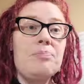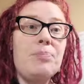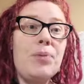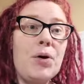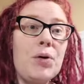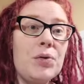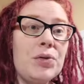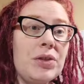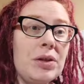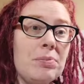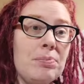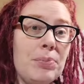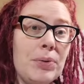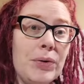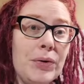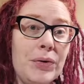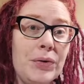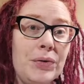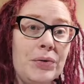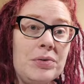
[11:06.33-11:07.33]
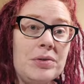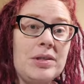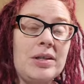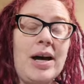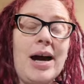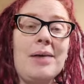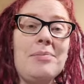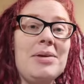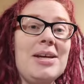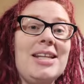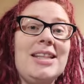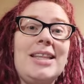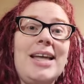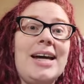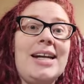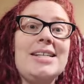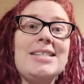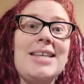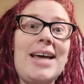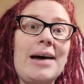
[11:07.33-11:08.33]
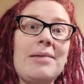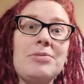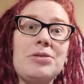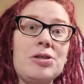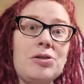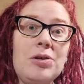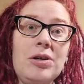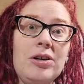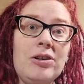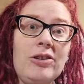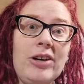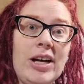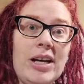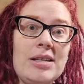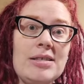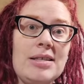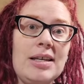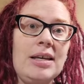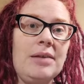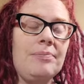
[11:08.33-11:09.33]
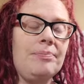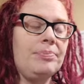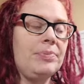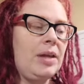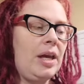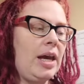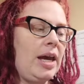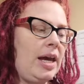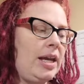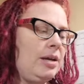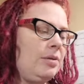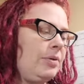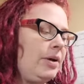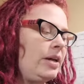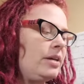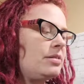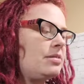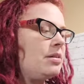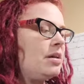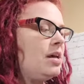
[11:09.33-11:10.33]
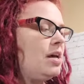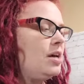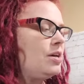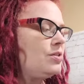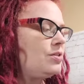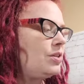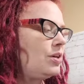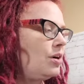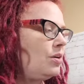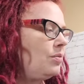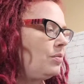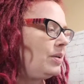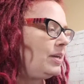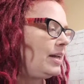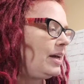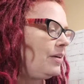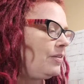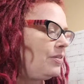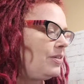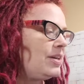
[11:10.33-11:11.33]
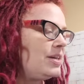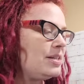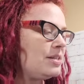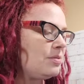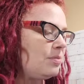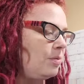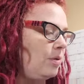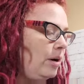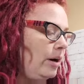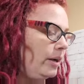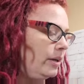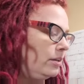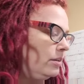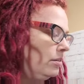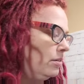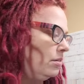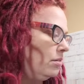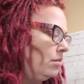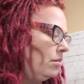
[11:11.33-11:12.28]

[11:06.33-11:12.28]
both the blues. I mean, that is absolutely crazy. Anyways, so now this one